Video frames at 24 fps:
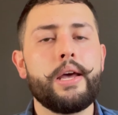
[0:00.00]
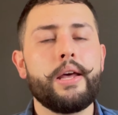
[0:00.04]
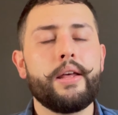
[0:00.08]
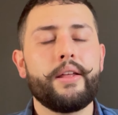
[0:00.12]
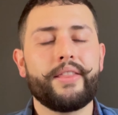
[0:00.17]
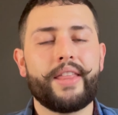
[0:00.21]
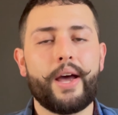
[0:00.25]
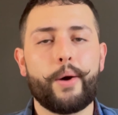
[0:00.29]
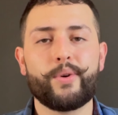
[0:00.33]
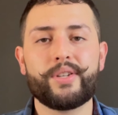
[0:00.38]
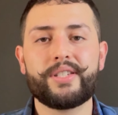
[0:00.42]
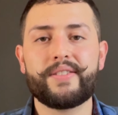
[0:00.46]

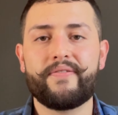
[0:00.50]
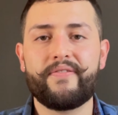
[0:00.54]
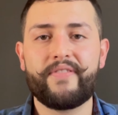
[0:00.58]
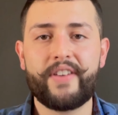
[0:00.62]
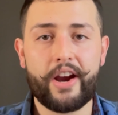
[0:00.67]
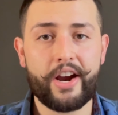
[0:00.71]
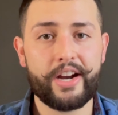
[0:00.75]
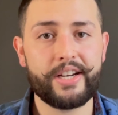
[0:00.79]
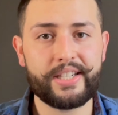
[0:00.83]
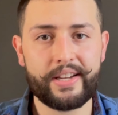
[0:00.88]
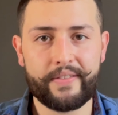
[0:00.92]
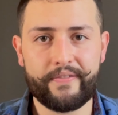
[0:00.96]
That was
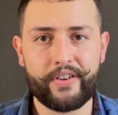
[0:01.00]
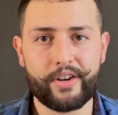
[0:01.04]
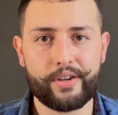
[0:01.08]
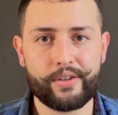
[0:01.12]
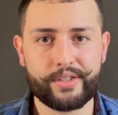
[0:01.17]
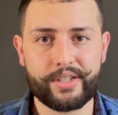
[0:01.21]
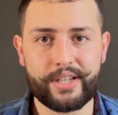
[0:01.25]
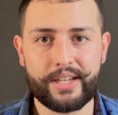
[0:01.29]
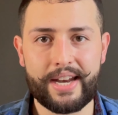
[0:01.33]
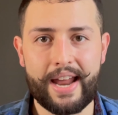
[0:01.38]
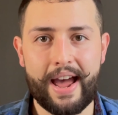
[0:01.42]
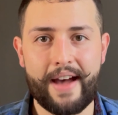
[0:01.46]
very
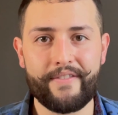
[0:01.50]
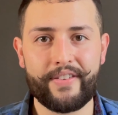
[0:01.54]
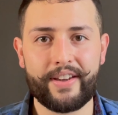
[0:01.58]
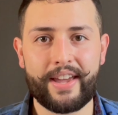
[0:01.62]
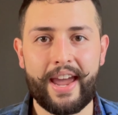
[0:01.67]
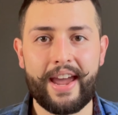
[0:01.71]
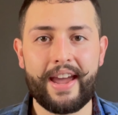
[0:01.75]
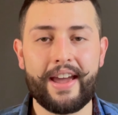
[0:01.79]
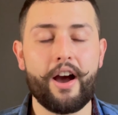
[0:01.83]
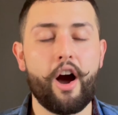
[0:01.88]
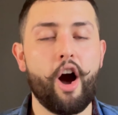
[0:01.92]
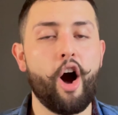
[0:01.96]
difficult to
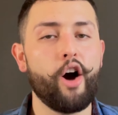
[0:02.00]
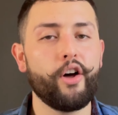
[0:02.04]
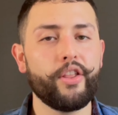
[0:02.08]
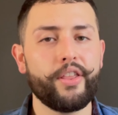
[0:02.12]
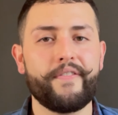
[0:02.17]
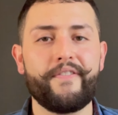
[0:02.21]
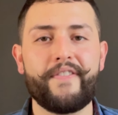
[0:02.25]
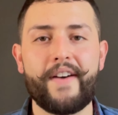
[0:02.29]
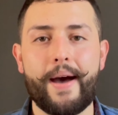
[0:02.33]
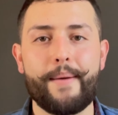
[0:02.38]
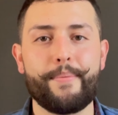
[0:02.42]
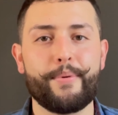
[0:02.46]
navigate. All the
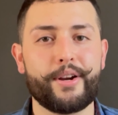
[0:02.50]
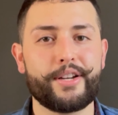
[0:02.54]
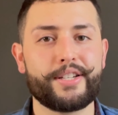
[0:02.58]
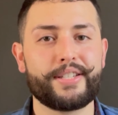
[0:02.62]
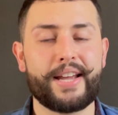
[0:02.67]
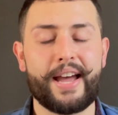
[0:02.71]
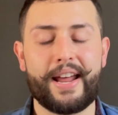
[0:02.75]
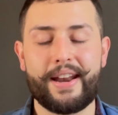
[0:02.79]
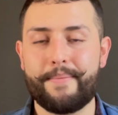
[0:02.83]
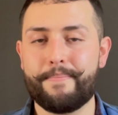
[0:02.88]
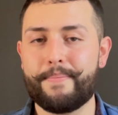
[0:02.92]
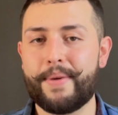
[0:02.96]
fabrics
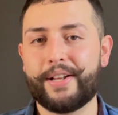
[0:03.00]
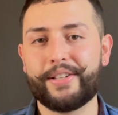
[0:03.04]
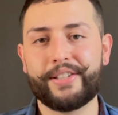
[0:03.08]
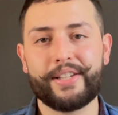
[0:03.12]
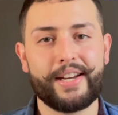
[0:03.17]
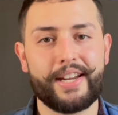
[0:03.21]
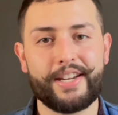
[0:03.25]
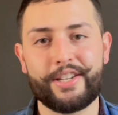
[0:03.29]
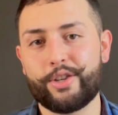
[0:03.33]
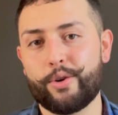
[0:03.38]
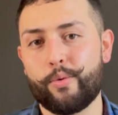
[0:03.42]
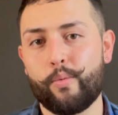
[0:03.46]
kind of melded
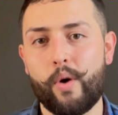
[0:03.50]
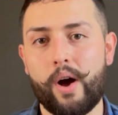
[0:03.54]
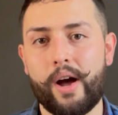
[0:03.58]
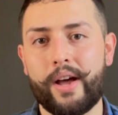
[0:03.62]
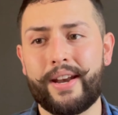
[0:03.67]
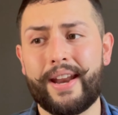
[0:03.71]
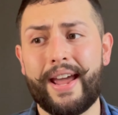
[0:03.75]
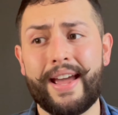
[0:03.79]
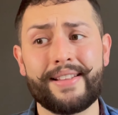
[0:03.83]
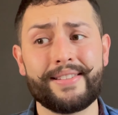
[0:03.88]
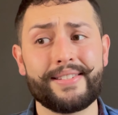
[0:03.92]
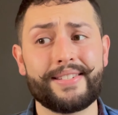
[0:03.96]
into
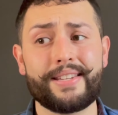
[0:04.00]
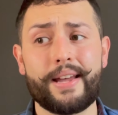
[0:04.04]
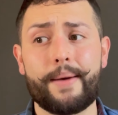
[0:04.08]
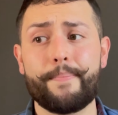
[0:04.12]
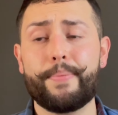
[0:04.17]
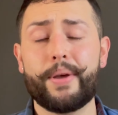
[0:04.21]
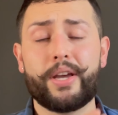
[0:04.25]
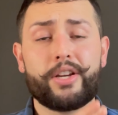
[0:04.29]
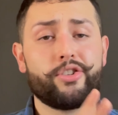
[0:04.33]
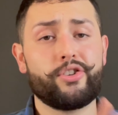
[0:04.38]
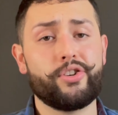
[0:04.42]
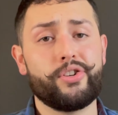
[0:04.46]
one, and some
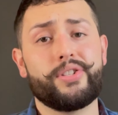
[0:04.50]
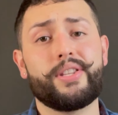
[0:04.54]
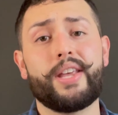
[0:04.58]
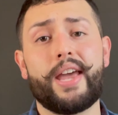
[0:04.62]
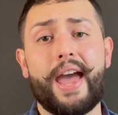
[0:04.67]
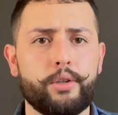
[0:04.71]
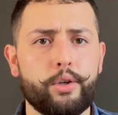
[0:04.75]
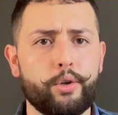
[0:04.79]
pictures they